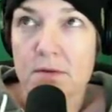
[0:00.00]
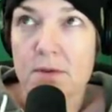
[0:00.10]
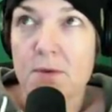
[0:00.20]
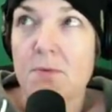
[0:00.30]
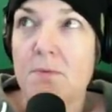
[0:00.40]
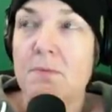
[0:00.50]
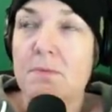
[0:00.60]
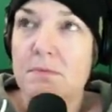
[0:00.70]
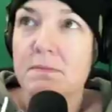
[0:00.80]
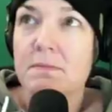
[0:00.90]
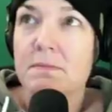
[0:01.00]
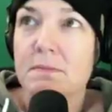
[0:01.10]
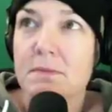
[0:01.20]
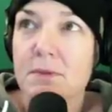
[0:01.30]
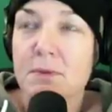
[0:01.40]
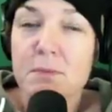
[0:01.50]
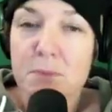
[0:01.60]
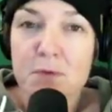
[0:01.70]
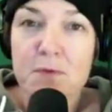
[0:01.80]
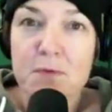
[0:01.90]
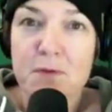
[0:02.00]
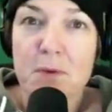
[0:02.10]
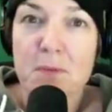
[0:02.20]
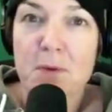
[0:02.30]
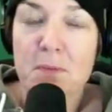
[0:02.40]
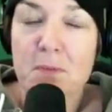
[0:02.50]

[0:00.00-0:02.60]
So we've moved from